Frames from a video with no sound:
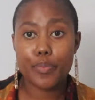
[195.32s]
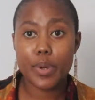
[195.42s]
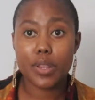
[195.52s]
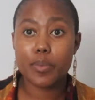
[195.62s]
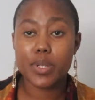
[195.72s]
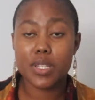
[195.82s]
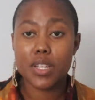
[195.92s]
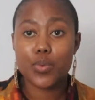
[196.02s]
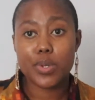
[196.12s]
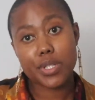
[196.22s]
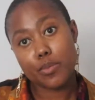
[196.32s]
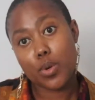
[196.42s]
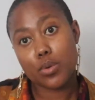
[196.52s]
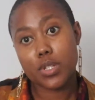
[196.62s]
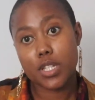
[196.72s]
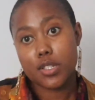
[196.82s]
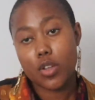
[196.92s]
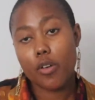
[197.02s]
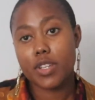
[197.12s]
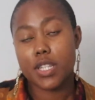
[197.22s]
but the person that wins the most is
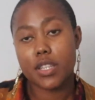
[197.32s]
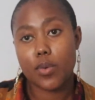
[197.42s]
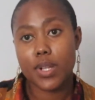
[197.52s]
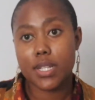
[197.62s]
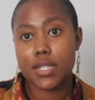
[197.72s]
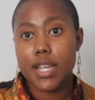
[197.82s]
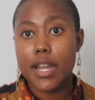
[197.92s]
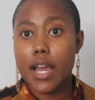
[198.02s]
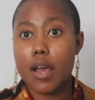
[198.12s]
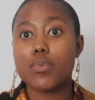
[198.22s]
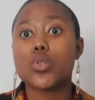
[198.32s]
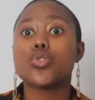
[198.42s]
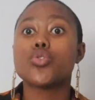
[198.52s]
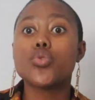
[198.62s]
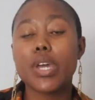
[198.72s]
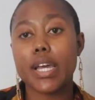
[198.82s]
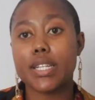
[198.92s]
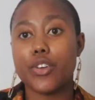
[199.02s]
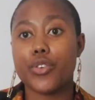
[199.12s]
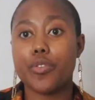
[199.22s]
obviously the one that's signing up. So do
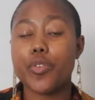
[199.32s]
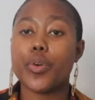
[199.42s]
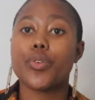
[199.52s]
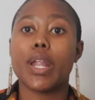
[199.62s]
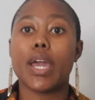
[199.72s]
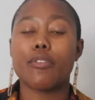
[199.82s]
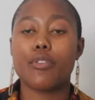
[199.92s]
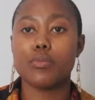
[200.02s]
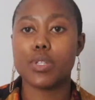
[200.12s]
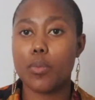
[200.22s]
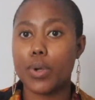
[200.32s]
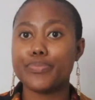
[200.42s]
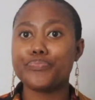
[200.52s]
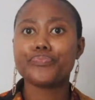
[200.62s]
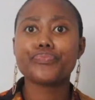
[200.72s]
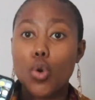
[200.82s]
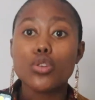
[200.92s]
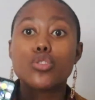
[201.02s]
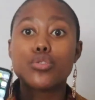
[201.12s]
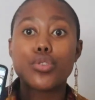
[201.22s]
get a referral link from someone. I'm
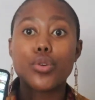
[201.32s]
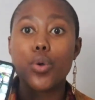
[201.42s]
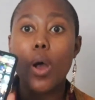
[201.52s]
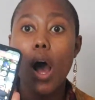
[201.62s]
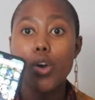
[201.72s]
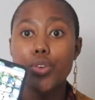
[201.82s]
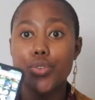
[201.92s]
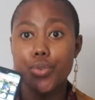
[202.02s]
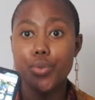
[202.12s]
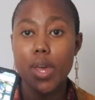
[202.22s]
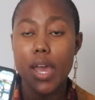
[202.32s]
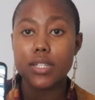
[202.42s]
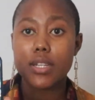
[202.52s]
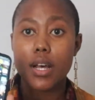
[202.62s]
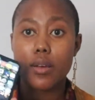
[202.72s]
going to show you how you do that.